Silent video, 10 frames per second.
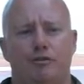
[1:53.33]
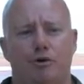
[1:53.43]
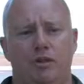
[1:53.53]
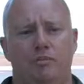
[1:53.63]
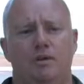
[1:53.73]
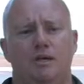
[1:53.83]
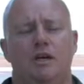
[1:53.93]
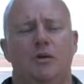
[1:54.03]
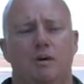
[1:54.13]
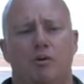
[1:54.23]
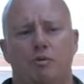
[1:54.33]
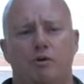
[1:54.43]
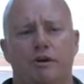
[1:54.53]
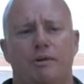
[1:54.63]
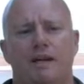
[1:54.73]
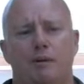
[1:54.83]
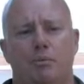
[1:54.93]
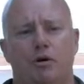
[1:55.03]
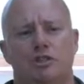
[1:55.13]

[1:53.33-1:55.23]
for them. But we want to make it